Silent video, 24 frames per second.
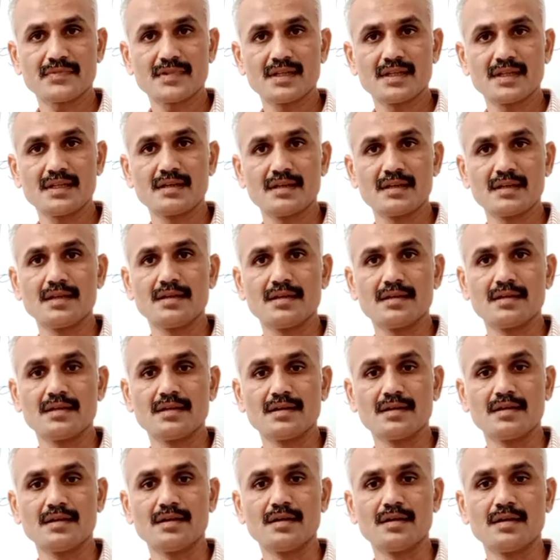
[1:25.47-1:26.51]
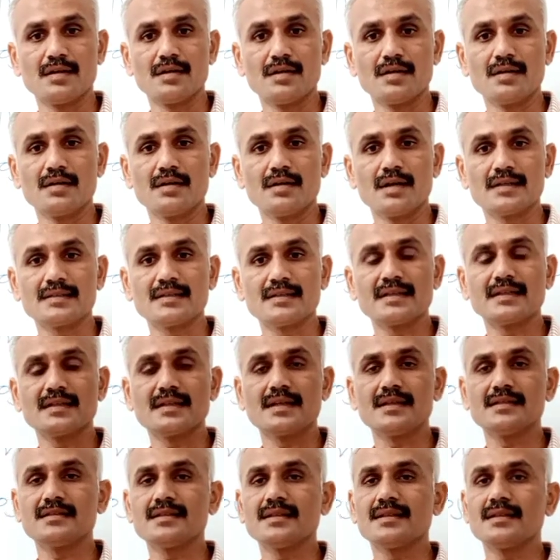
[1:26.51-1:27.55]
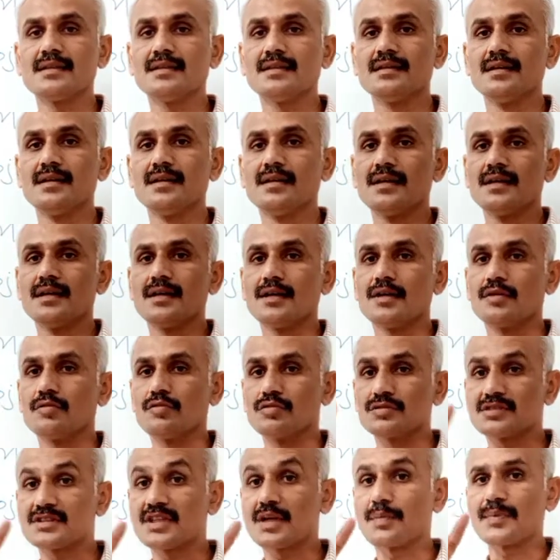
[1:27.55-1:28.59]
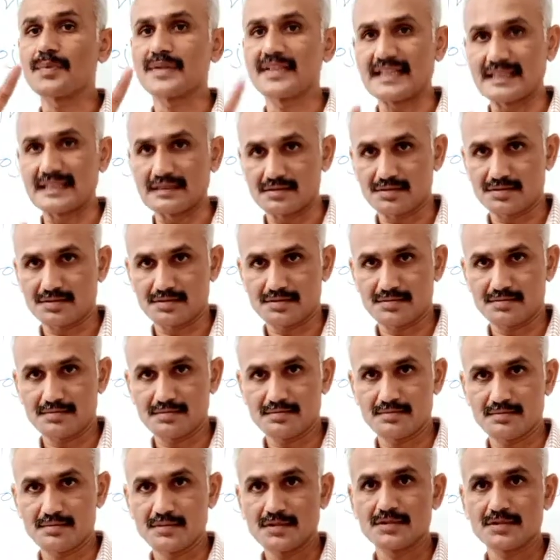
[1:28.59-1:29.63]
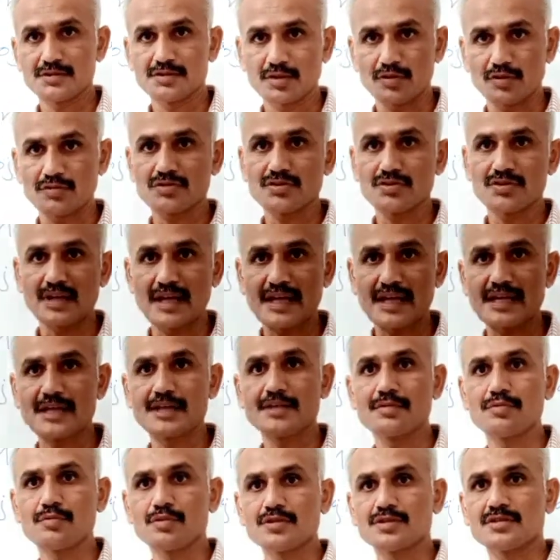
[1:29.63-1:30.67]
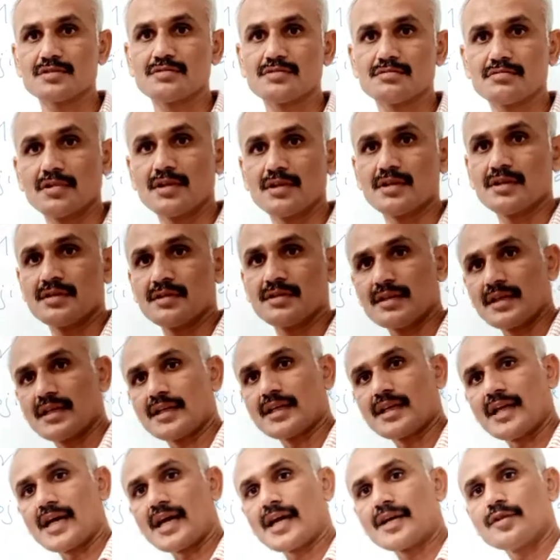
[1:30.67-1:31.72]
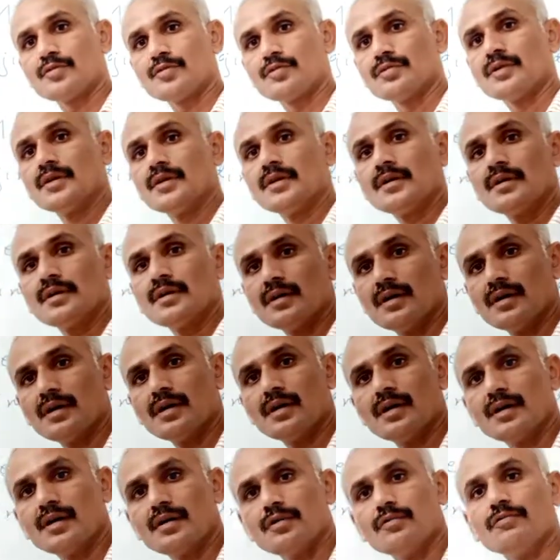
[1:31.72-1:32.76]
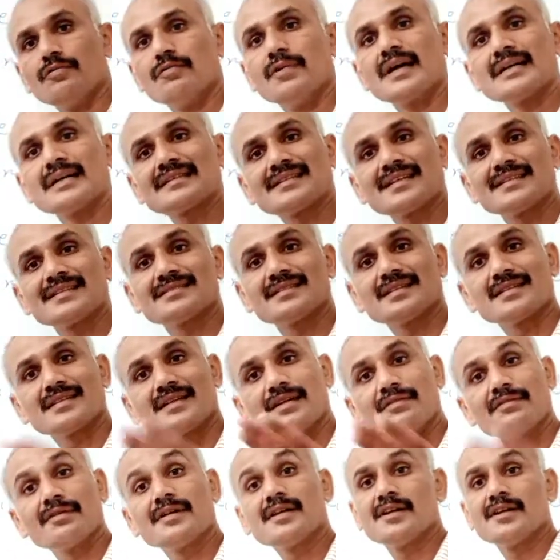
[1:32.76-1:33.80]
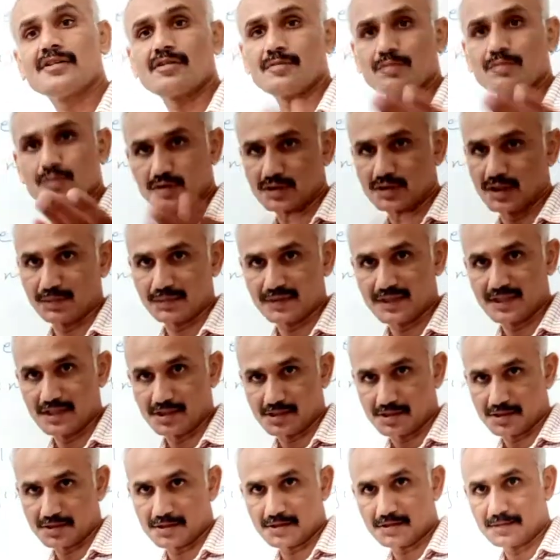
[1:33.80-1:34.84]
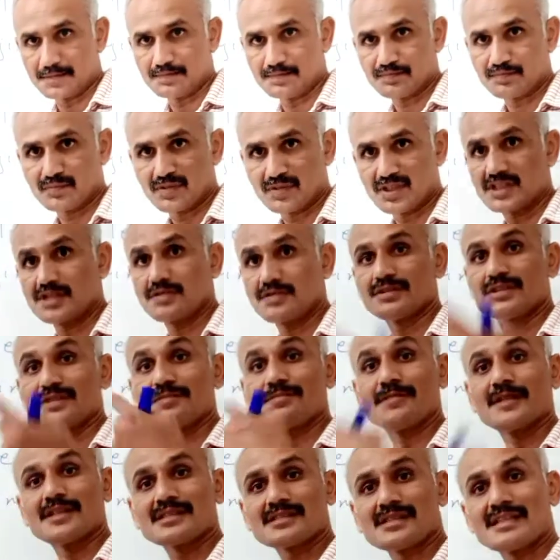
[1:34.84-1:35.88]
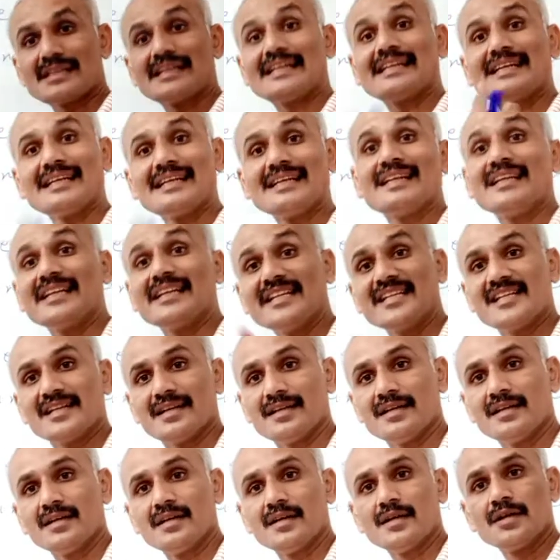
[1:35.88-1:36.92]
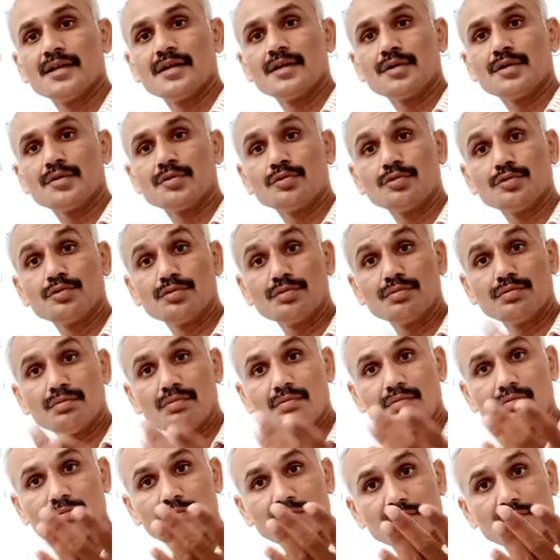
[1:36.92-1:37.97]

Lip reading: in I think in Uttar Pradesh. Sarojini Naidu worked as a governor of Uttar Pradesh. She was the first lady in India who